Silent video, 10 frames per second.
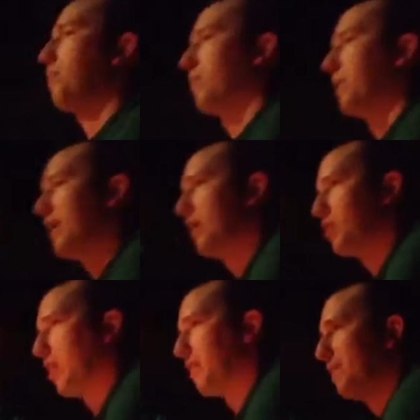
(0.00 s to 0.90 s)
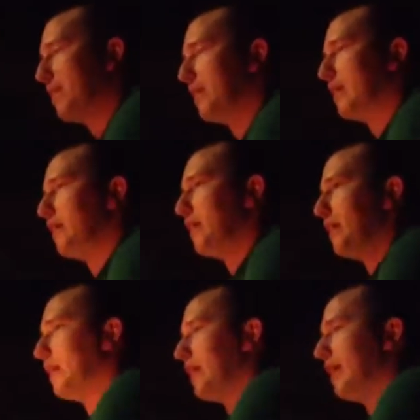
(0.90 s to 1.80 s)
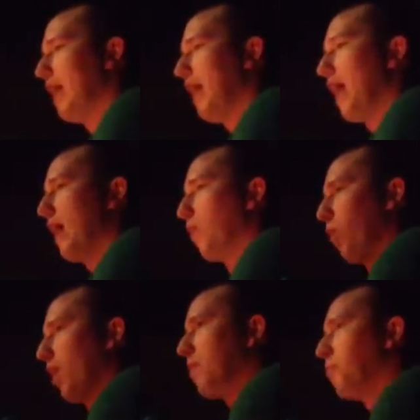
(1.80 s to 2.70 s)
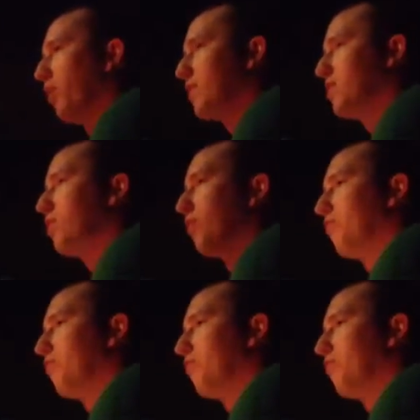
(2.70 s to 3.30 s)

from a kitchen. And we're going to put this into a